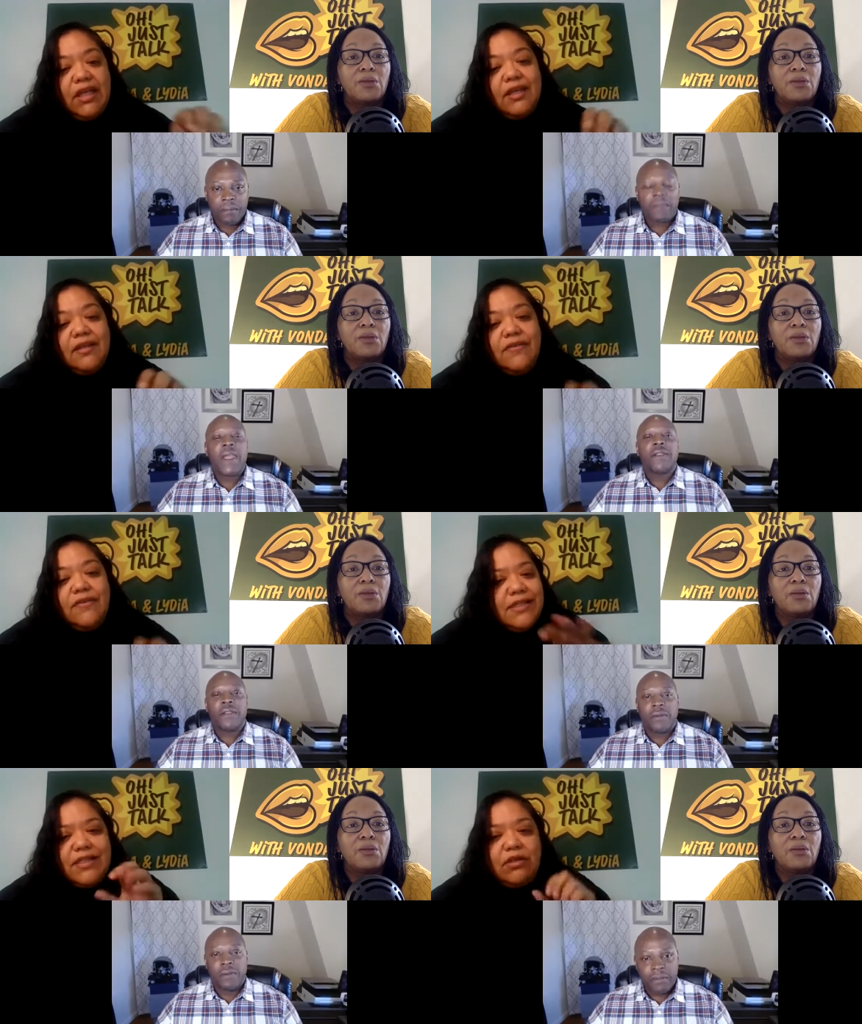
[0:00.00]
Speaker 1: Yeah.
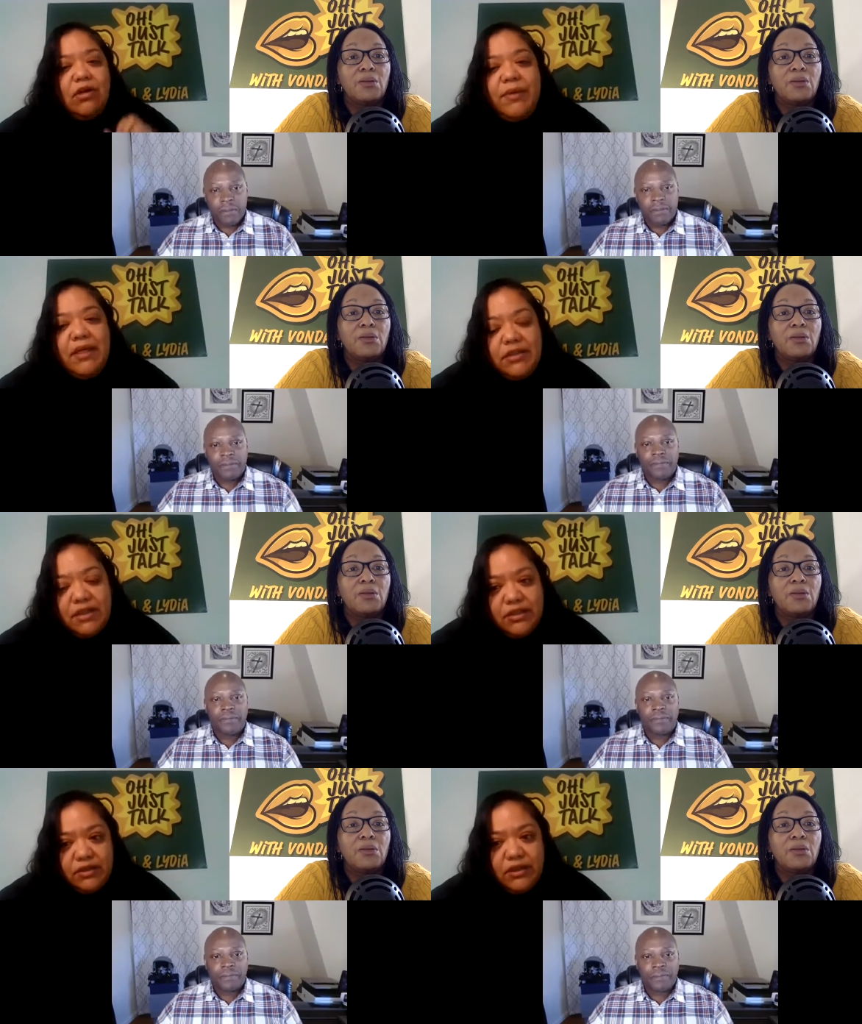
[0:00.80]
This is all being
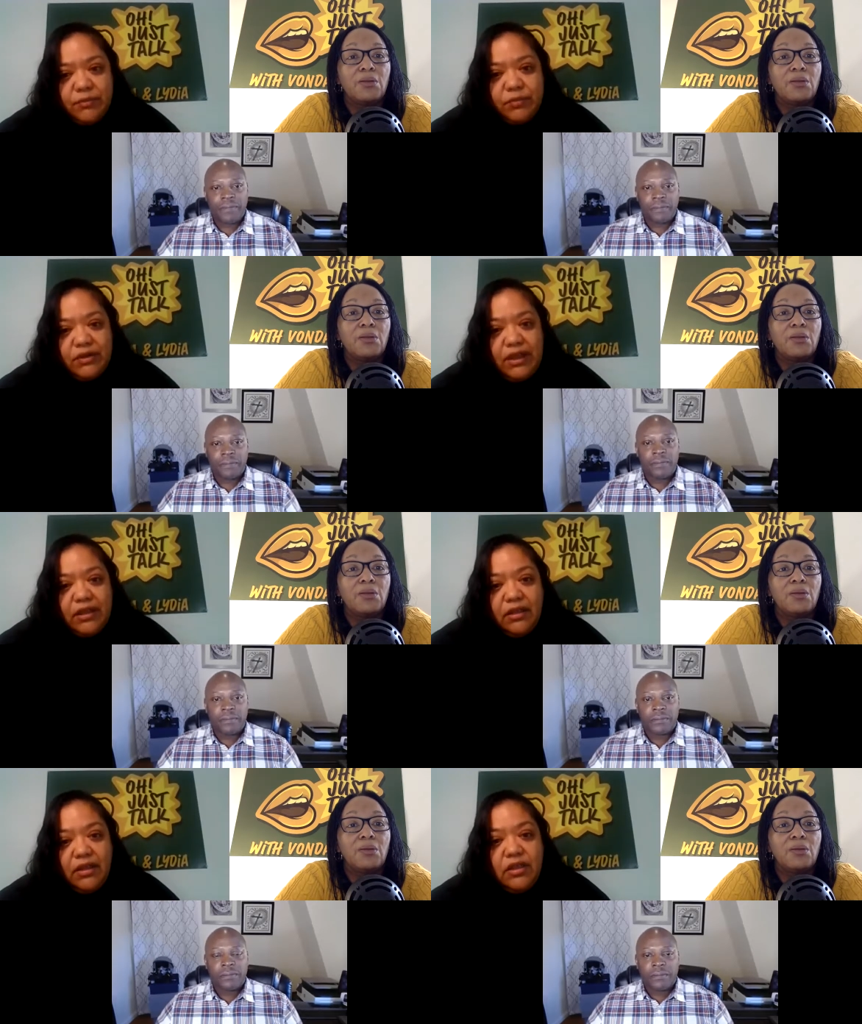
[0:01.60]
done
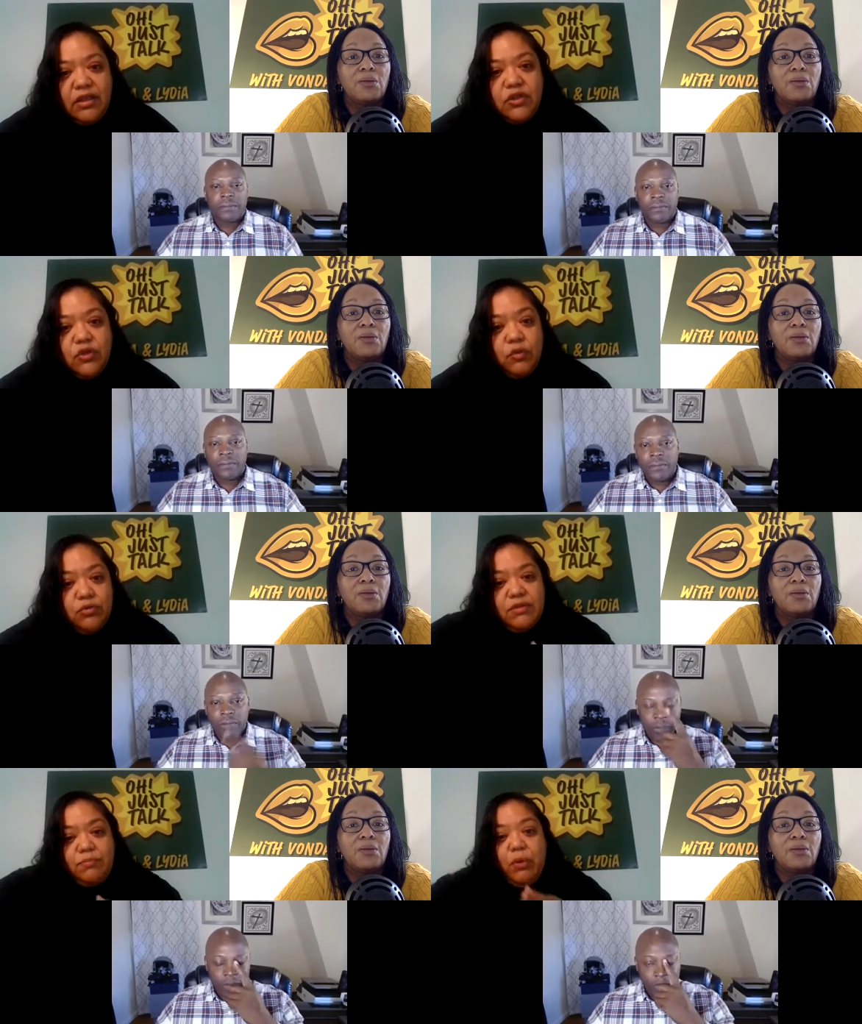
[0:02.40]
deliberately to
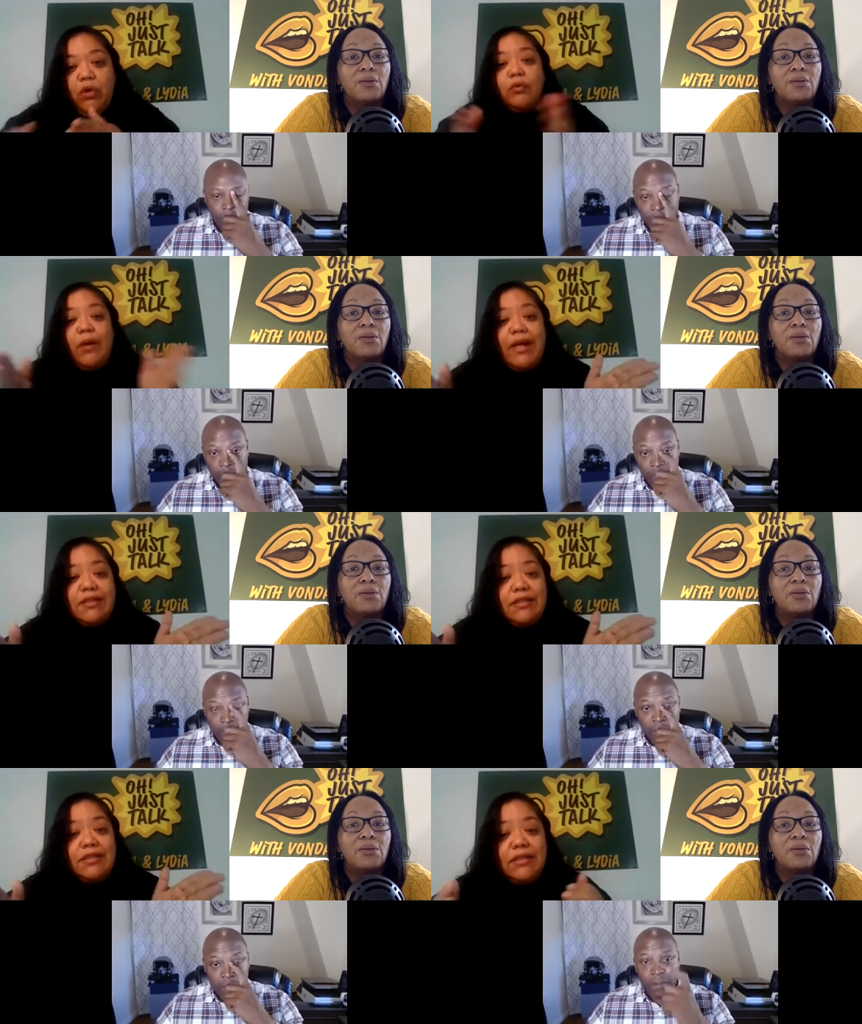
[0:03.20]

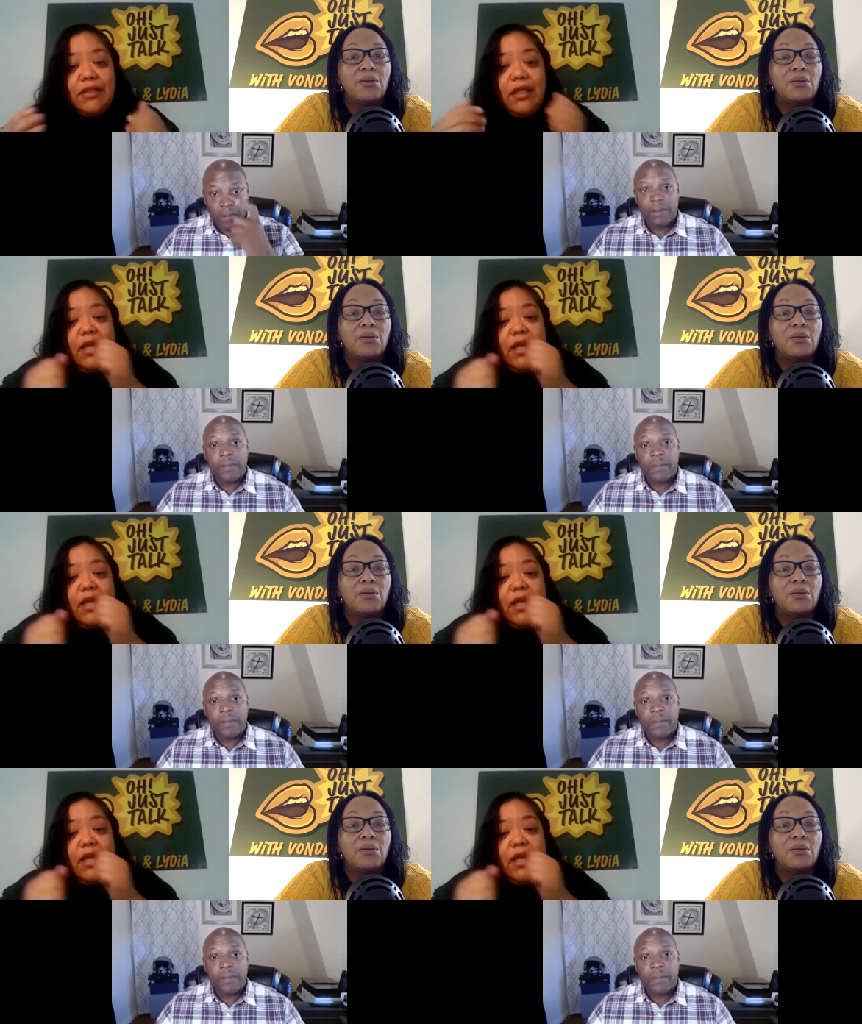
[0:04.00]
polarize us.